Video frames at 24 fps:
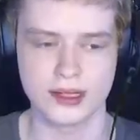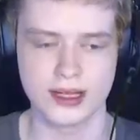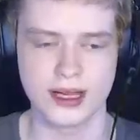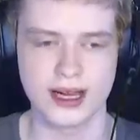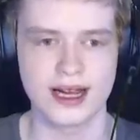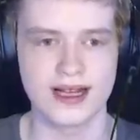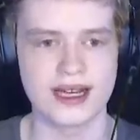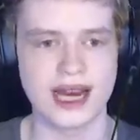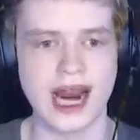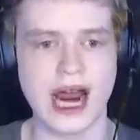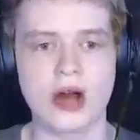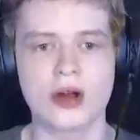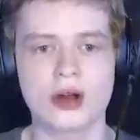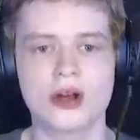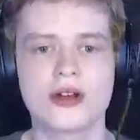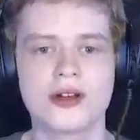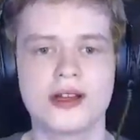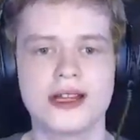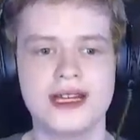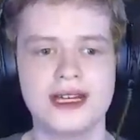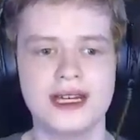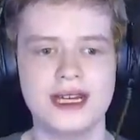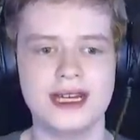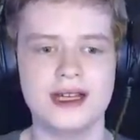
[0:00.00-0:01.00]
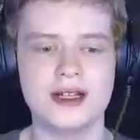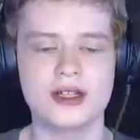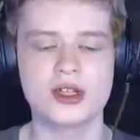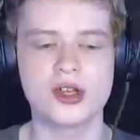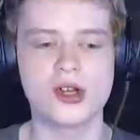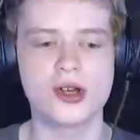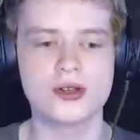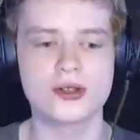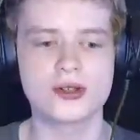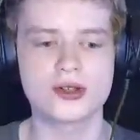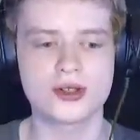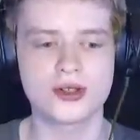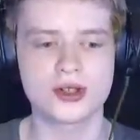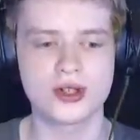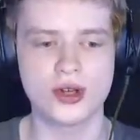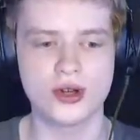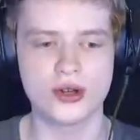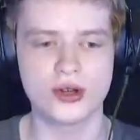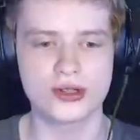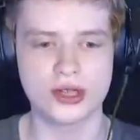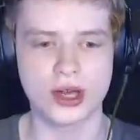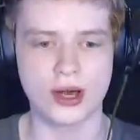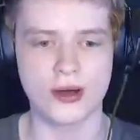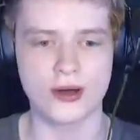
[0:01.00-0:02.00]
Now, cleaning in two, two,
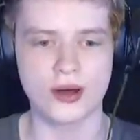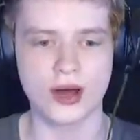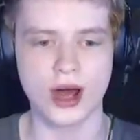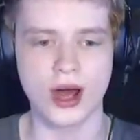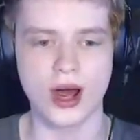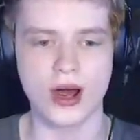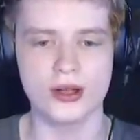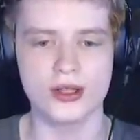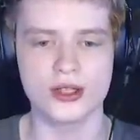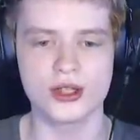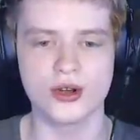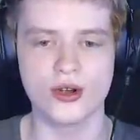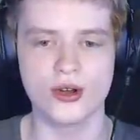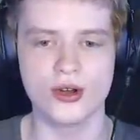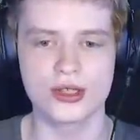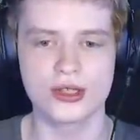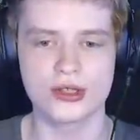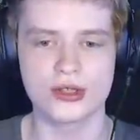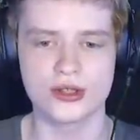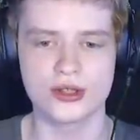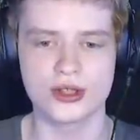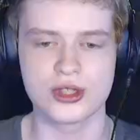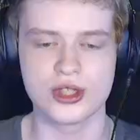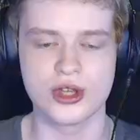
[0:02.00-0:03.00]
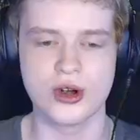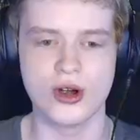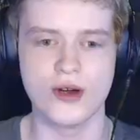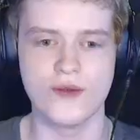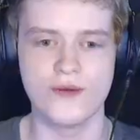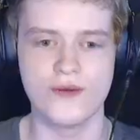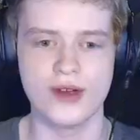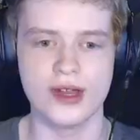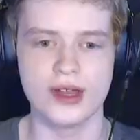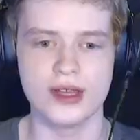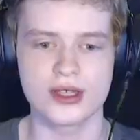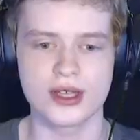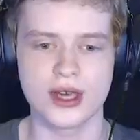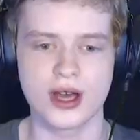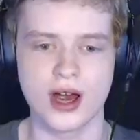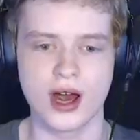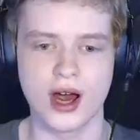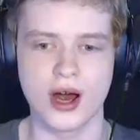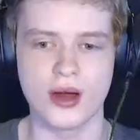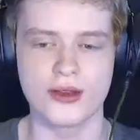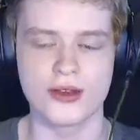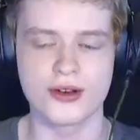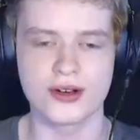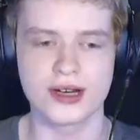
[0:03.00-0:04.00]
uh, two, two of his
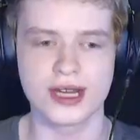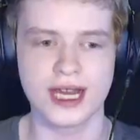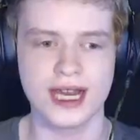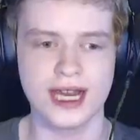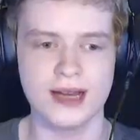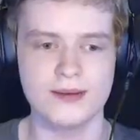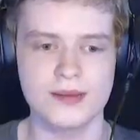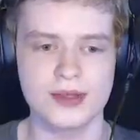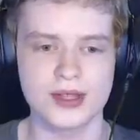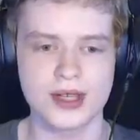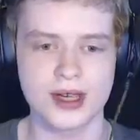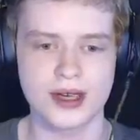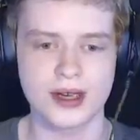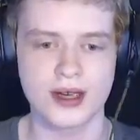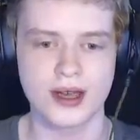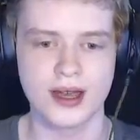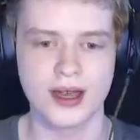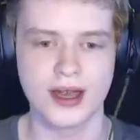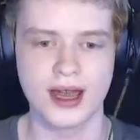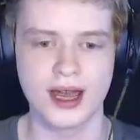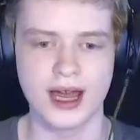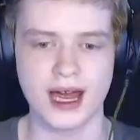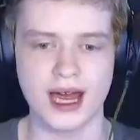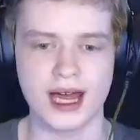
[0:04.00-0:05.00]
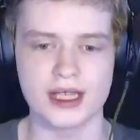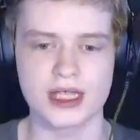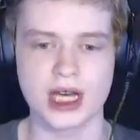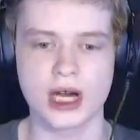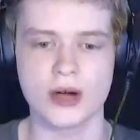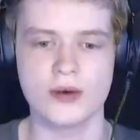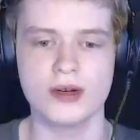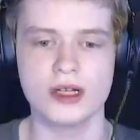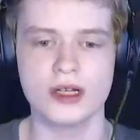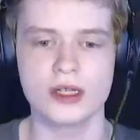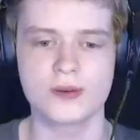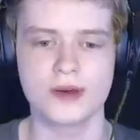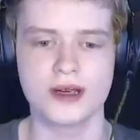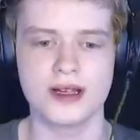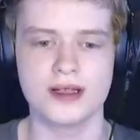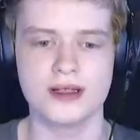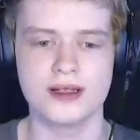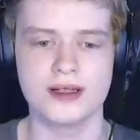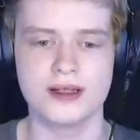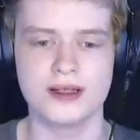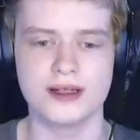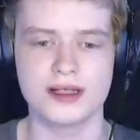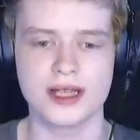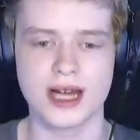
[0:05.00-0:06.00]
other games has always
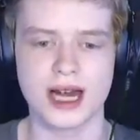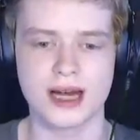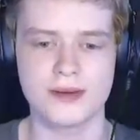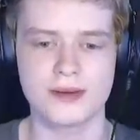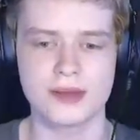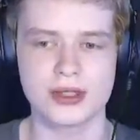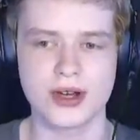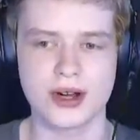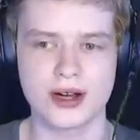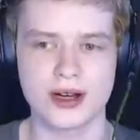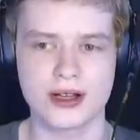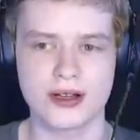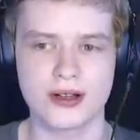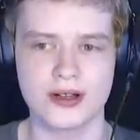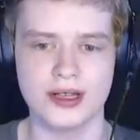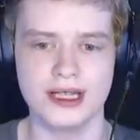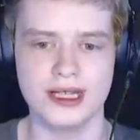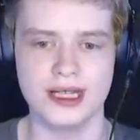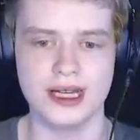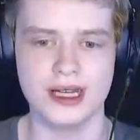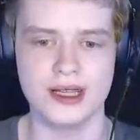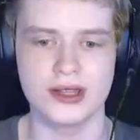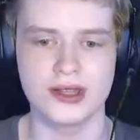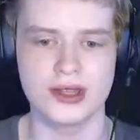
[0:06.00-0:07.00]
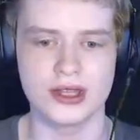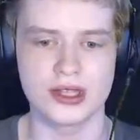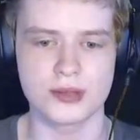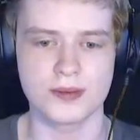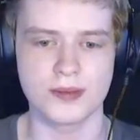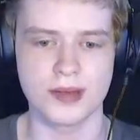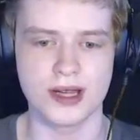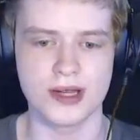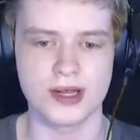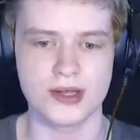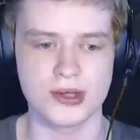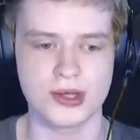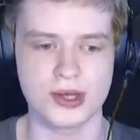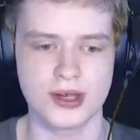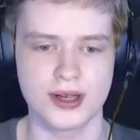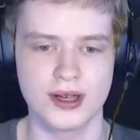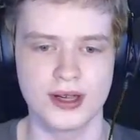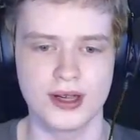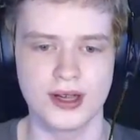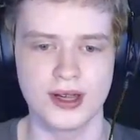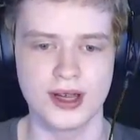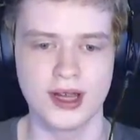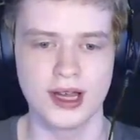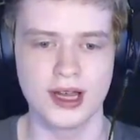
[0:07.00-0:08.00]
been time to start cleaning this mess.
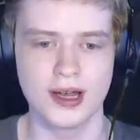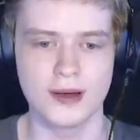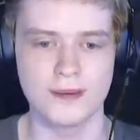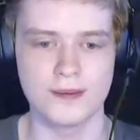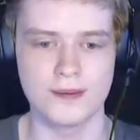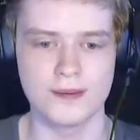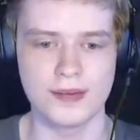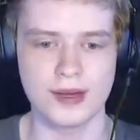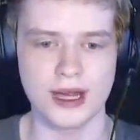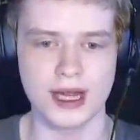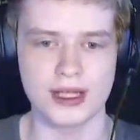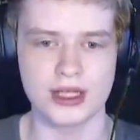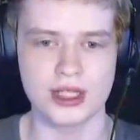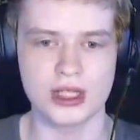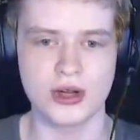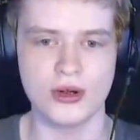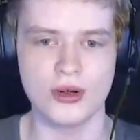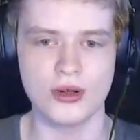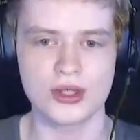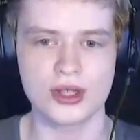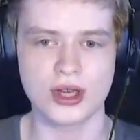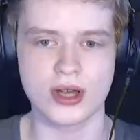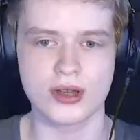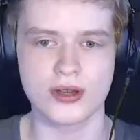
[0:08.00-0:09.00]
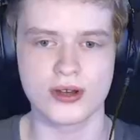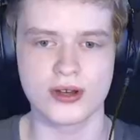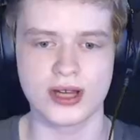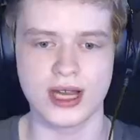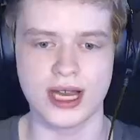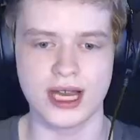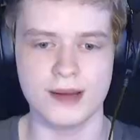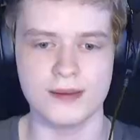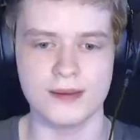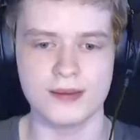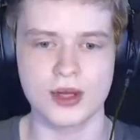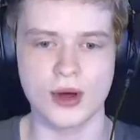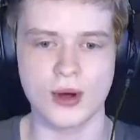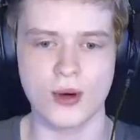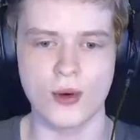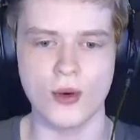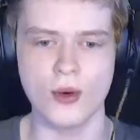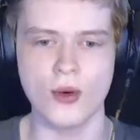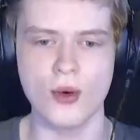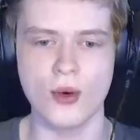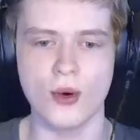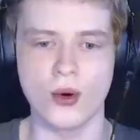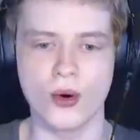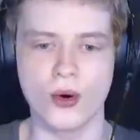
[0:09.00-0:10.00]
But yeah, two of his other games.
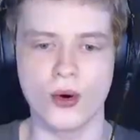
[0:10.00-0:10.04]
Ooh.